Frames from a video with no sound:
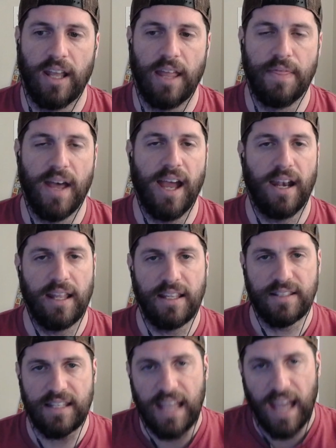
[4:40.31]
And that
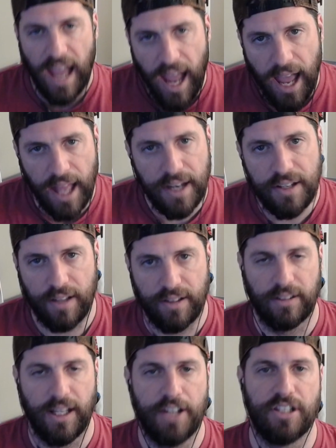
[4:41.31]
is the end of
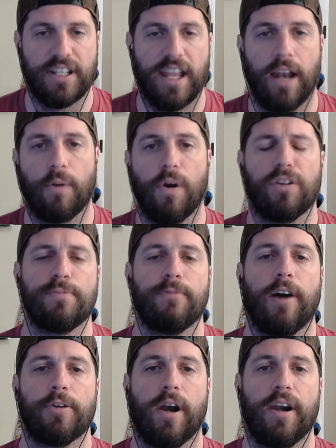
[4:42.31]
the Legends category. Let's
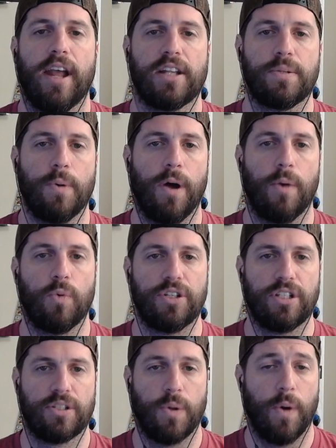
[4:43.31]
move on to our next one,
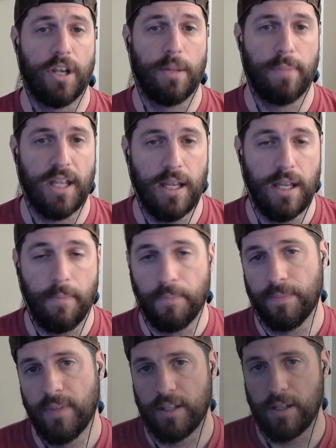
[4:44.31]
which is going to
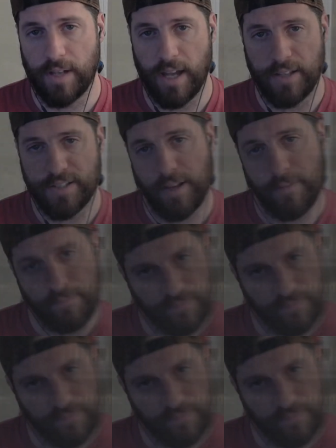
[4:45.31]
be, you guessed it,